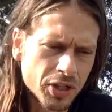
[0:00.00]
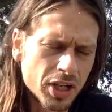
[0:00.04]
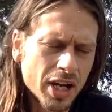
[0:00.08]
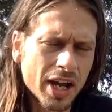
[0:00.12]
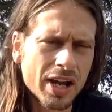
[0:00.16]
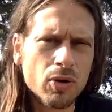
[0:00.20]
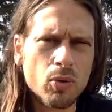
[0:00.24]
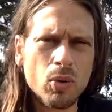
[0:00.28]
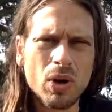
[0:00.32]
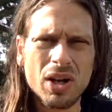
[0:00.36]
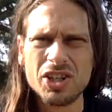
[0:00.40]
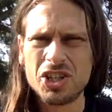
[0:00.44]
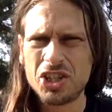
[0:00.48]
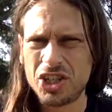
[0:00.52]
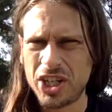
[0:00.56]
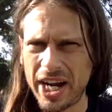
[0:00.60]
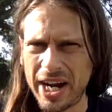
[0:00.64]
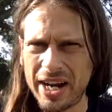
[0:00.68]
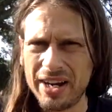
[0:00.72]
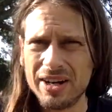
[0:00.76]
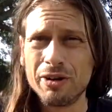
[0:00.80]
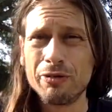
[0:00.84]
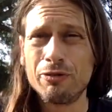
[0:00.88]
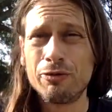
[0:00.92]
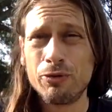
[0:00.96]
kind of want
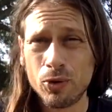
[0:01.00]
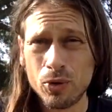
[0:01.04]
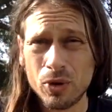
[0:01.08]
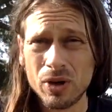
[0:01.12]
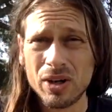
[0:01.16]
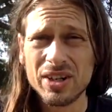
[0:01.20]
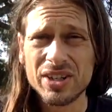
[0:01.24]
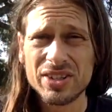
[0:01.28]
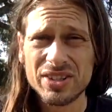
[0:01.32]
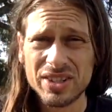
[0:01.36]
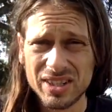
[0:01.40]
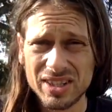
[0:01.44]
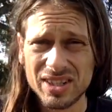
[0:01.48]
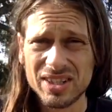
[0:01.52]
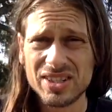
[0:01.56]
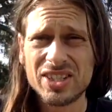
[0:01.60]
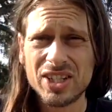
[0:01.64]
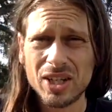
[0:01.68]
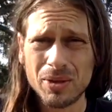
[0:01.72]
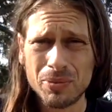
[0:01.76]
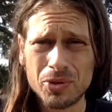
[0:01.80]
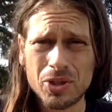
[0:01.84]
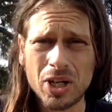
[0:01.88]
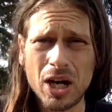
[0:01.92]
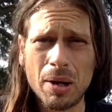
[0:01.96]
shade in a forest in a
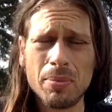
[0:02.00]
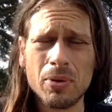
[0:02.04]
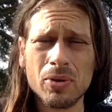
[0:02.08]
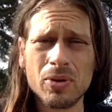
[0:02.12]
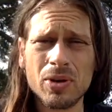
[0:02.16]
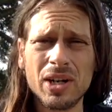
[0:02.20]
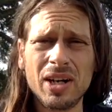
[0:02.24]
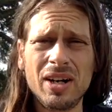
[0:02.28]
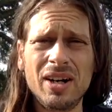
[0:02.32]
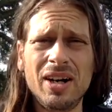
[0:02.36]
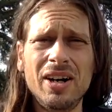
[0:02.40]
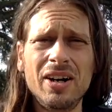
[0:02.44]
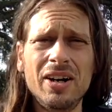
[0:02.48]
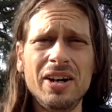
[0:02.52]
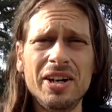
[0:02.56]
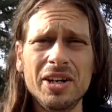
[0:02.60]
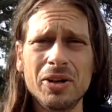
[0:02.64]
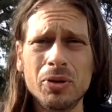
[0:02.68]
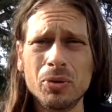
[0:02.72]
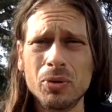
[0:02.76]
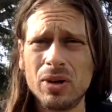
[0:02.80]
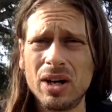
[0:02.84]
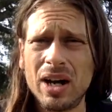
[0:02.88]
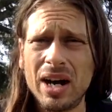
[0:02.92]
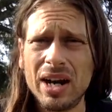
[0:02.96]
subtropical
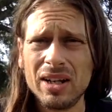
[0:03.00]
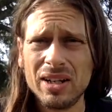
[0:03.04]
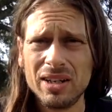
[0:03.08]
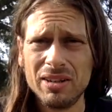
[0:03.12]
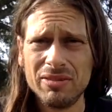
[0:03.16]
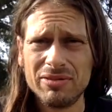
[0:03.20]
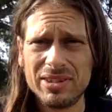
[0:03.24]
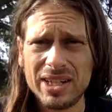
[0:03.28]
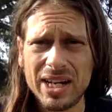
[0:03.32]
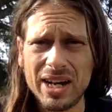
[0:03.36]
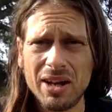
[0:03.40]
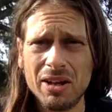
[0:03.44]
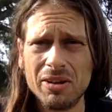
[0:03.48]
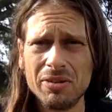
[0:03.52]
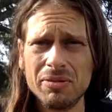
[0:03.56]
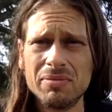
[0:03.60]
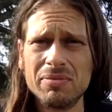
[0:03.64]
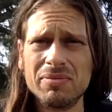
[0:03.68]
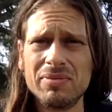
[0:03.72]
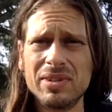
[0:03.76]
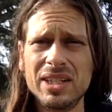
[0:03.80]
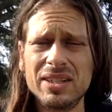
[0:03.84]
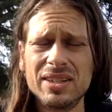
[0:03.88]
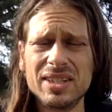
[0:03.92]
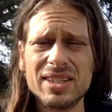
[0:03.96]
area where I live down
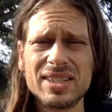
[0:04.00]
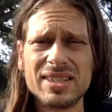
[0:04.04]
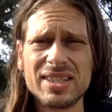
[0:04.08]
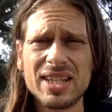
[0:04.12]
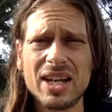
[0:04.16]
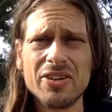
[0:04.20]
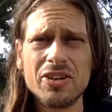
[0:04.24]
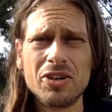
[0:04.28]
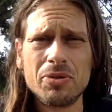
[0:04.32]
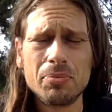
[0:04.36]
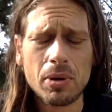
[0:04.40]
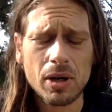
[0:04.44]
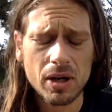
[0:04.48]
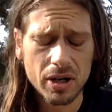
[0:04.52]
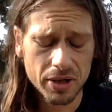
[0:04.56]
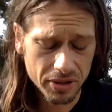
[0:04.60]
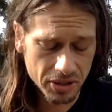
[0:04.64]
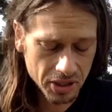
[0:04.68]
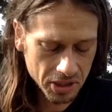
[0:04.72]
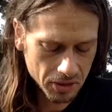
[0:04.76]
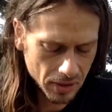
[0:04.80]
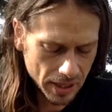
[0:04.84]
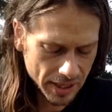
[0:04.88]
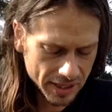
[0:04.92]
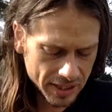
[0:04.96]
in the southern part of
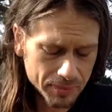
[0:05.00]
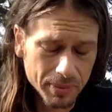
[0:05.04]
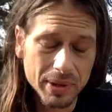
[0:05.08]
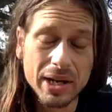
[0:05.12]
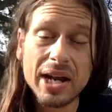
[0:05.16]
the U.S.